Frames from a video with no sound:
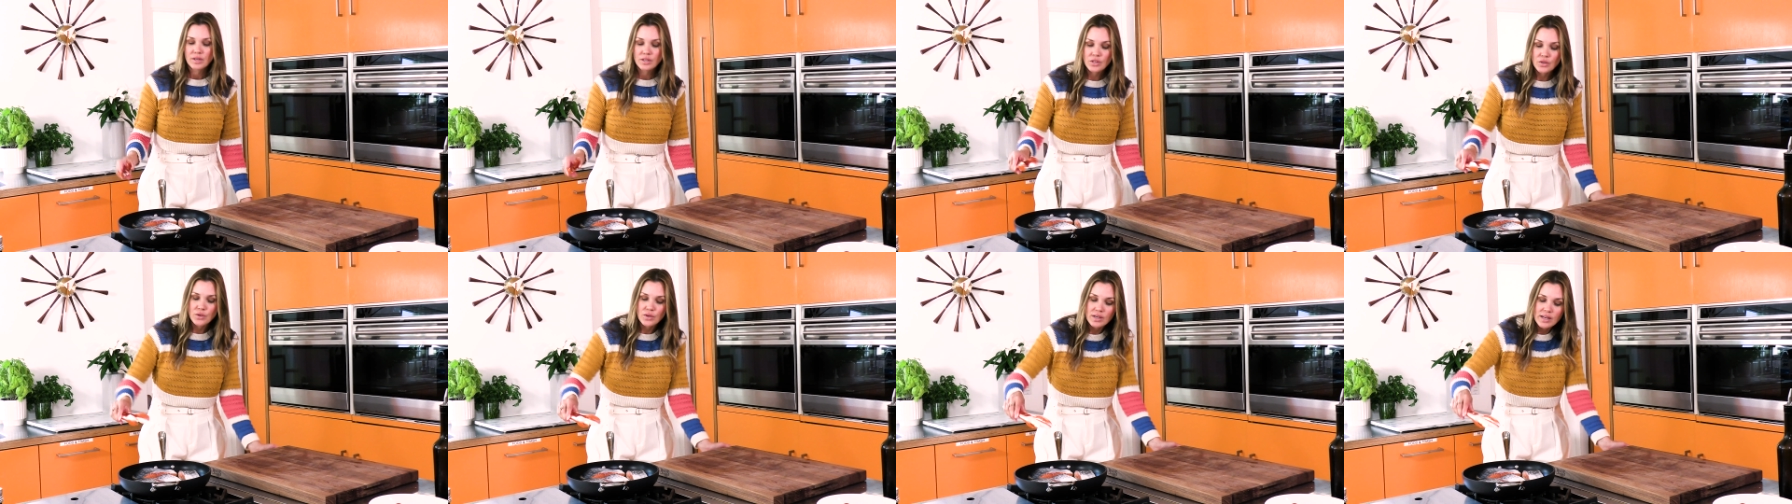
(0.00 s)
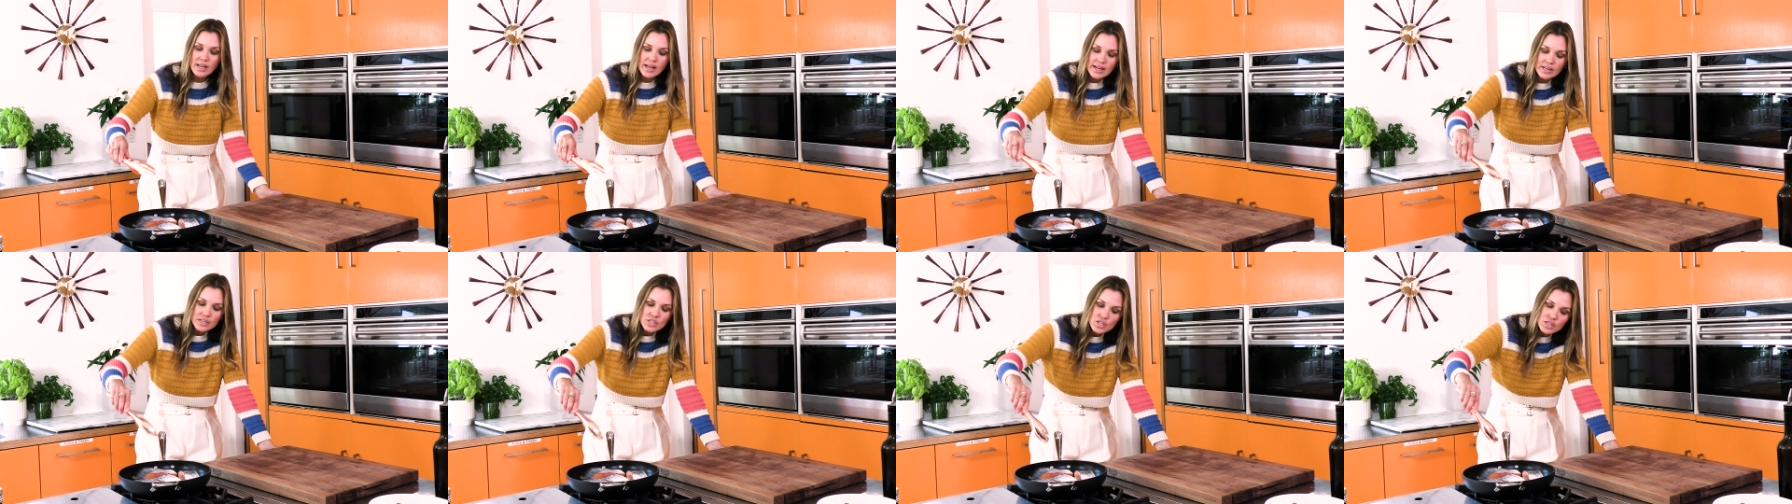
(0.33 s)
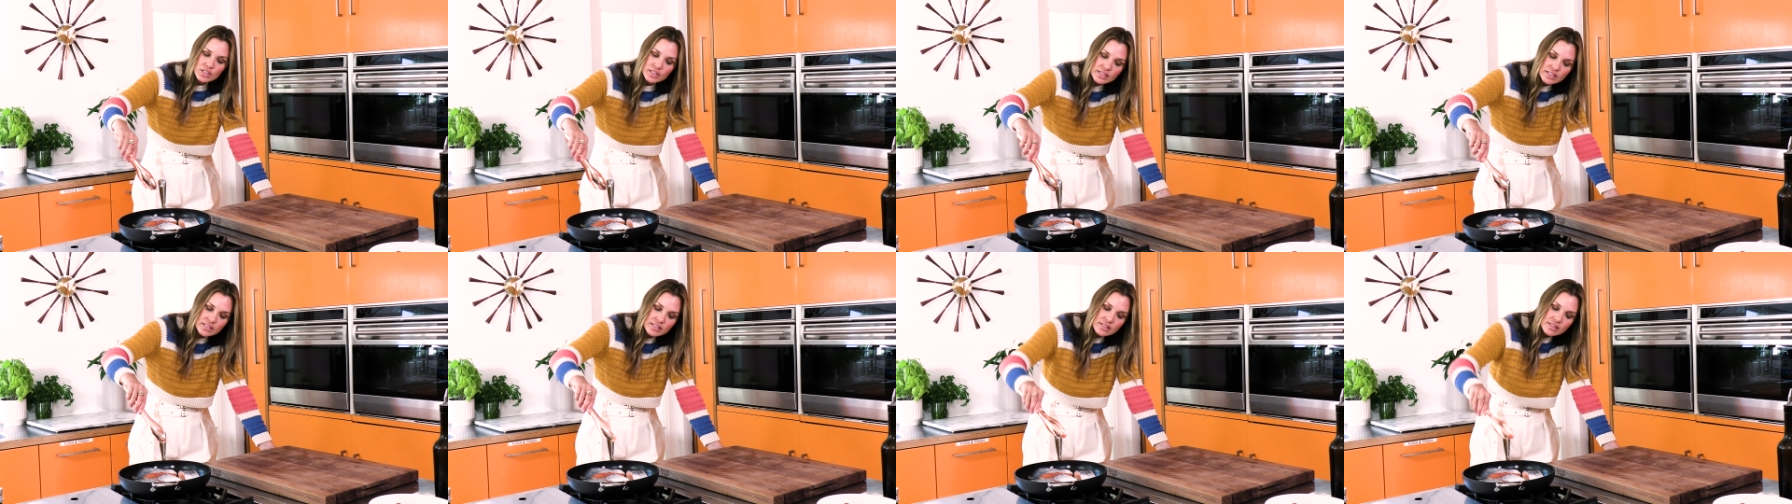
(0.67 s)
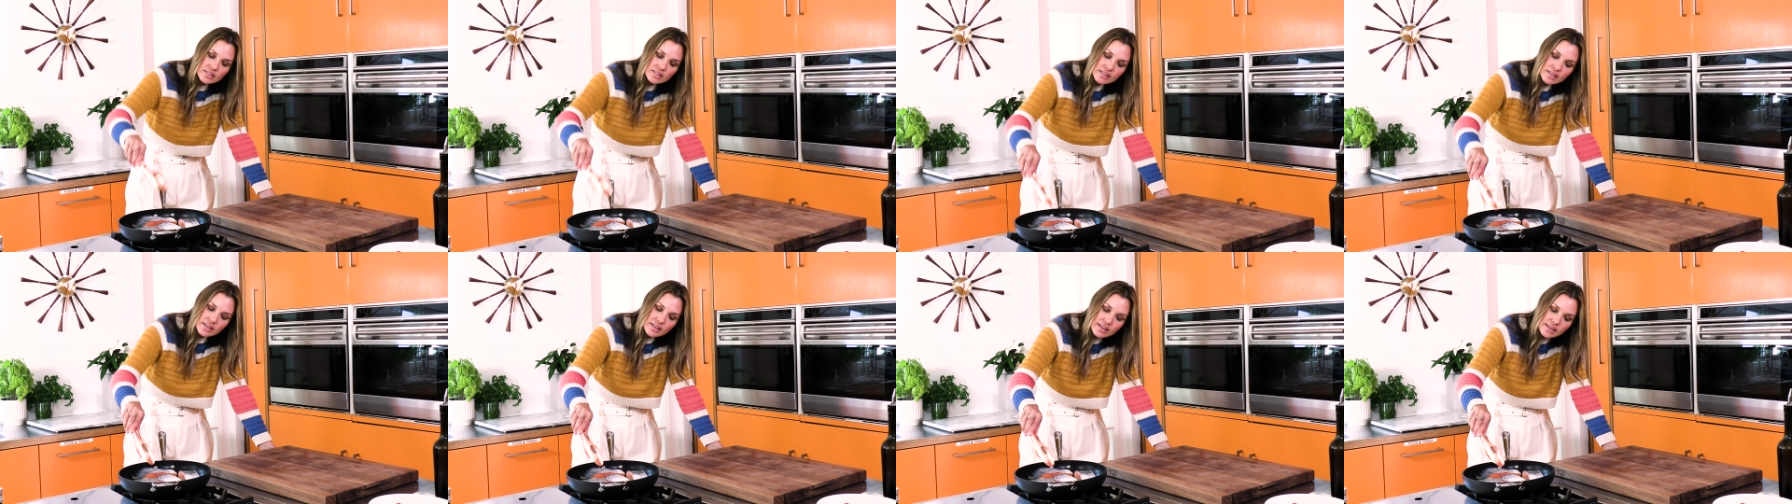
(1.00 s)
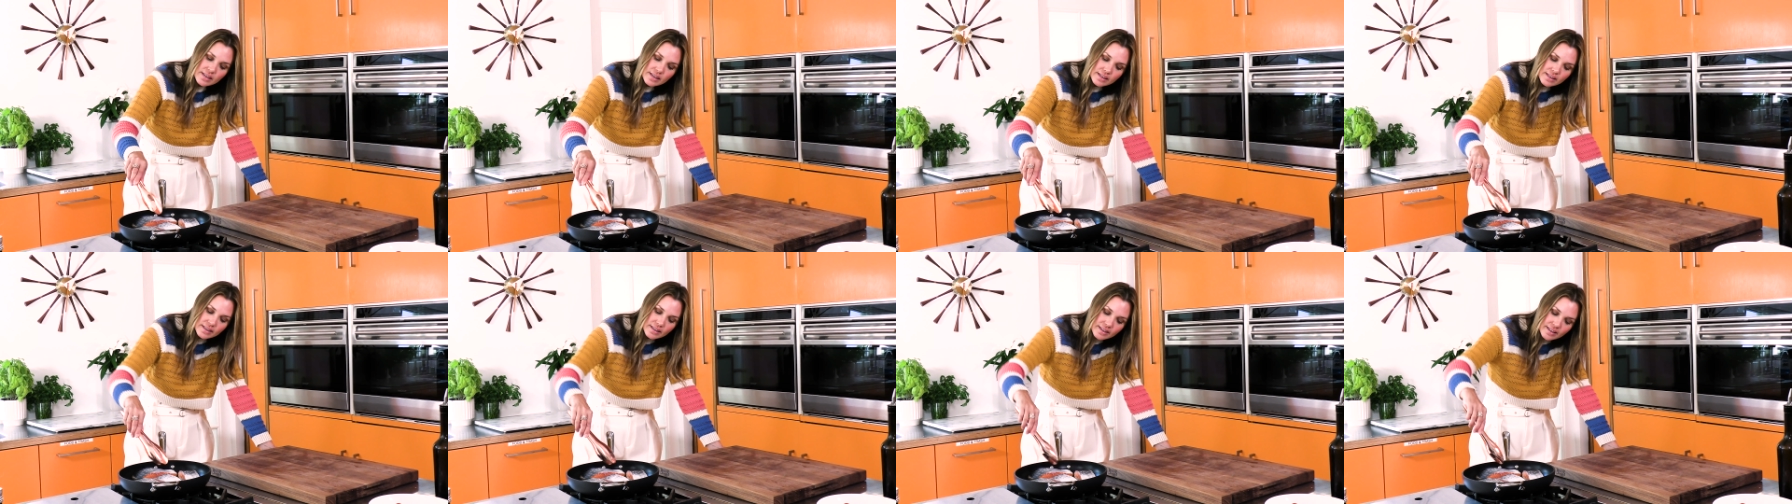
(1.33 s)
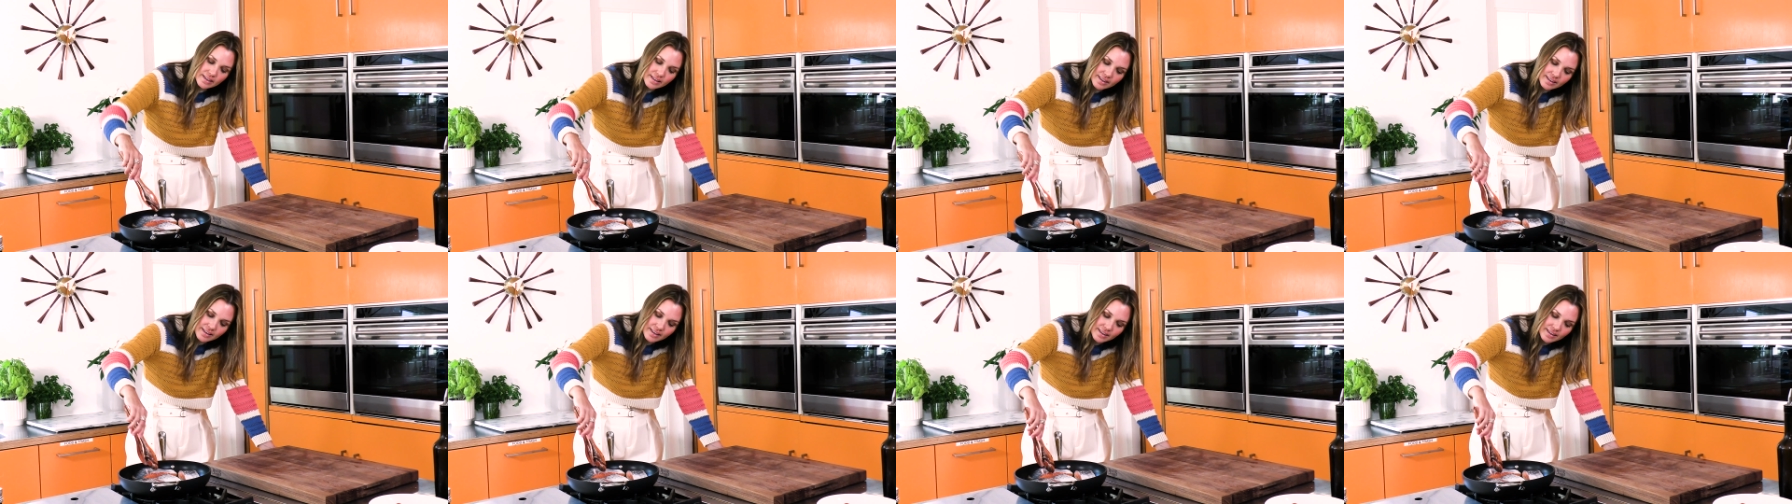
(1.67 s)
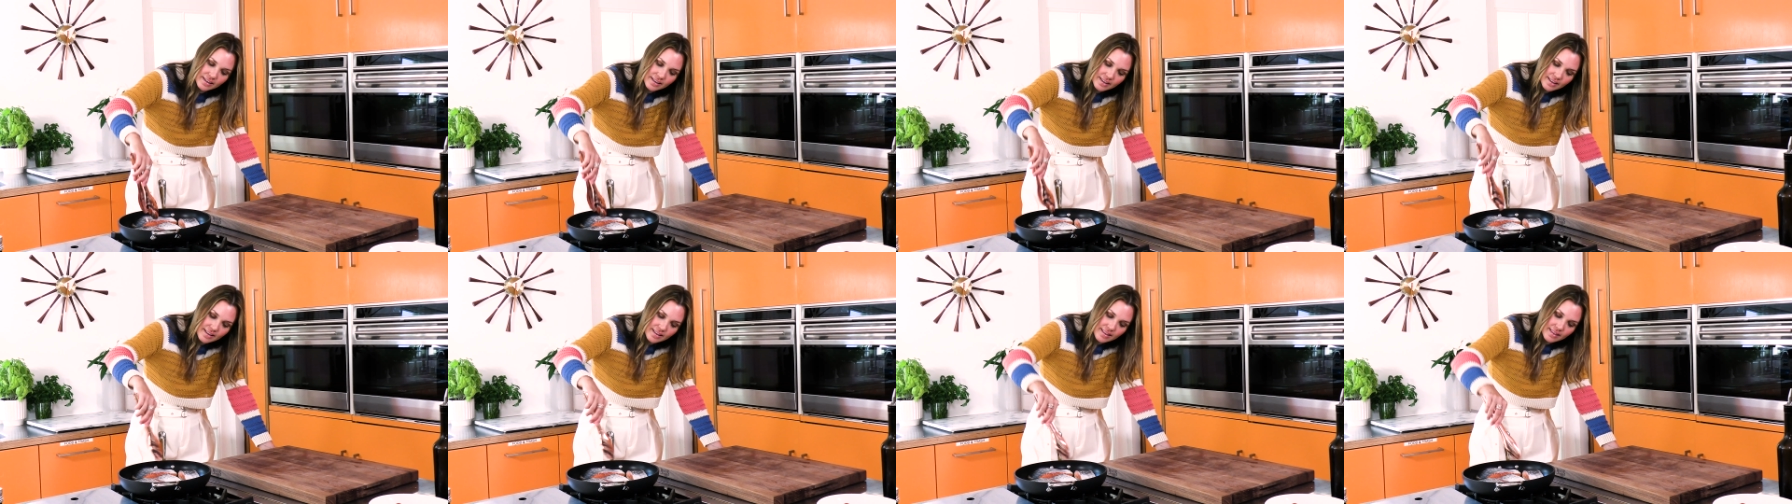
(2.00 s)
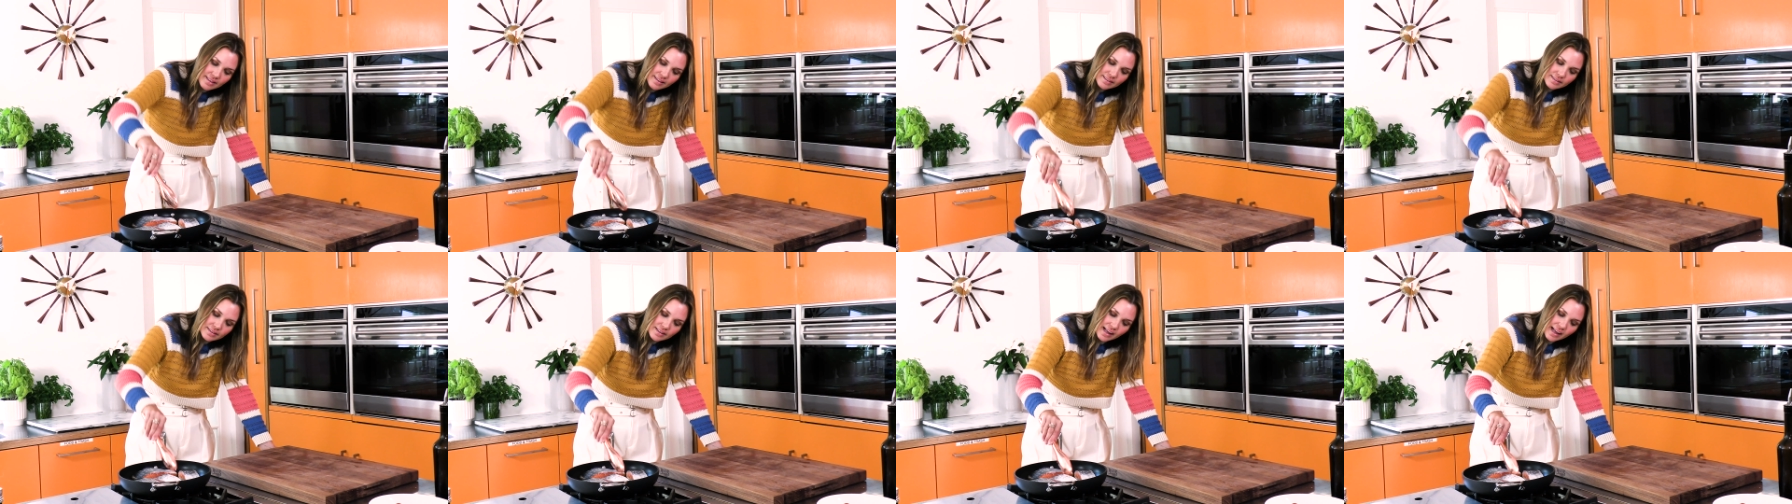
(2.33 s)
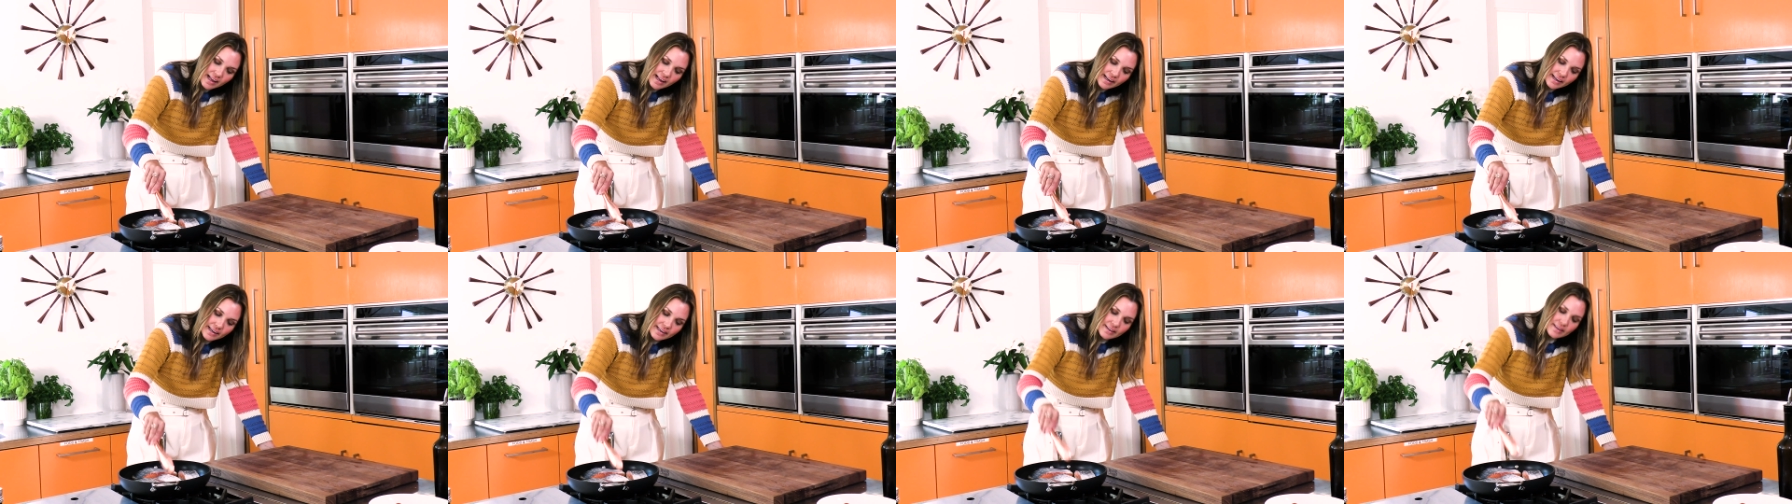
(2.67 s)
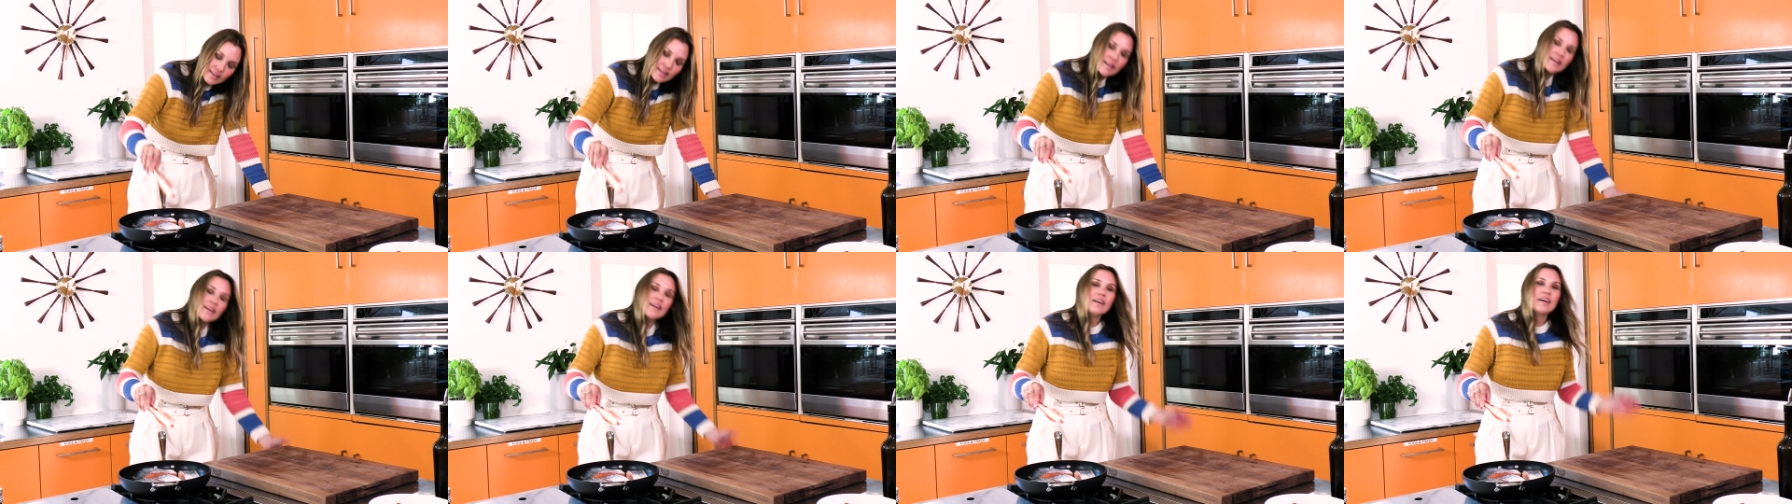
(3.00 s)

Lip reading: You can actually see the line